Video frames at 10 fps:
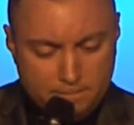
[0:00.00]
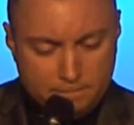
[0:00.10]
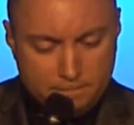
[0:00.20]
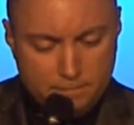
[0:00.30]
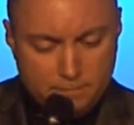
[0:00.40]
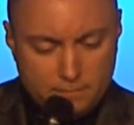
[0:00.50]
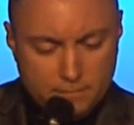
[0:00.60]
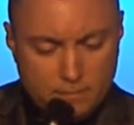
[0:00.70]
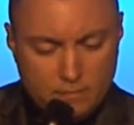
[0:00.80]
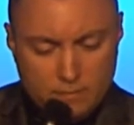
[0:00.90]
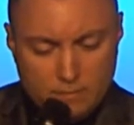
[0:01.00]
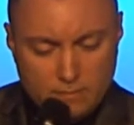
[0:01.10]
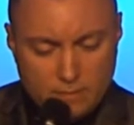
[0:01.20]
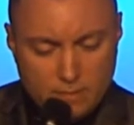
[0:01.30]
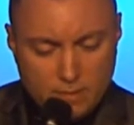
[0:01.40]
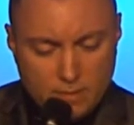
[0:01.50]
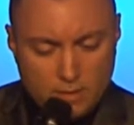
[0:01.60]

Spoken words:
Nobody speaks.